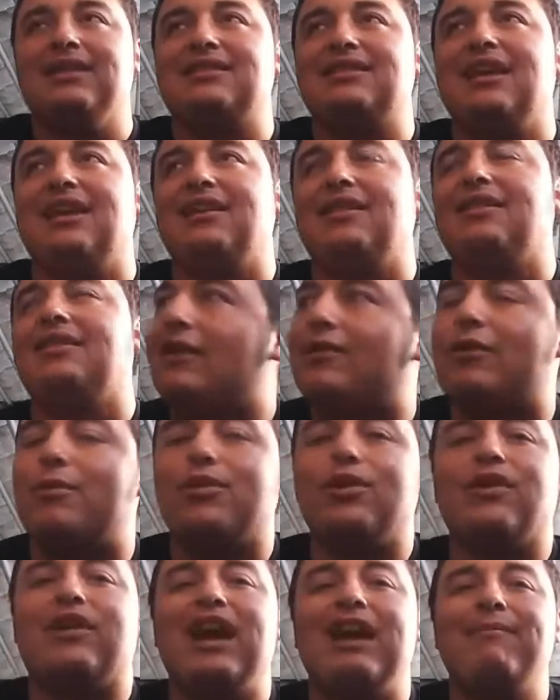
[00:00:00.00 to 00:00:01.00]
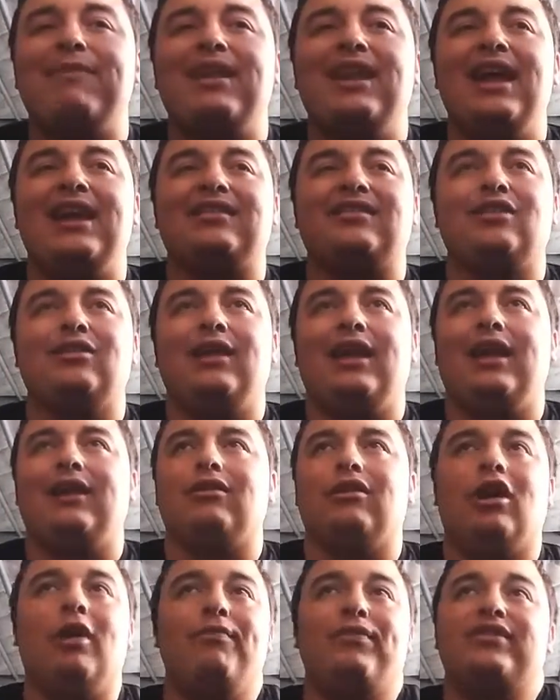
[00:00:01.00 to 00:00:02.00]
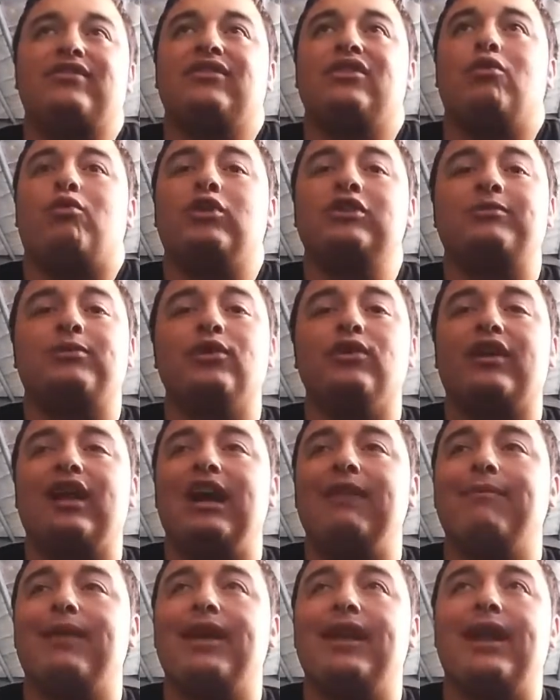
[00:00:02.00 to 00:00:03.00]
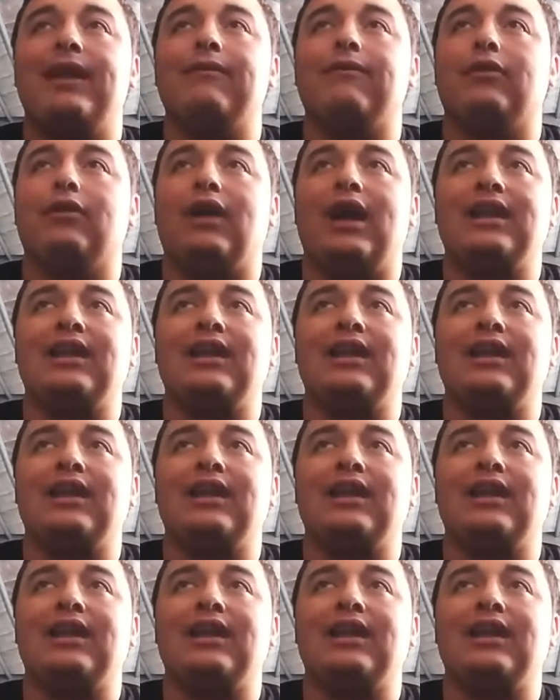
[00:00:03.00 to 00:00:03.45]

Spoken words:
It's like, for Mortal Kombat X, they're like, oh, this is the worst Mortal Kombat ever.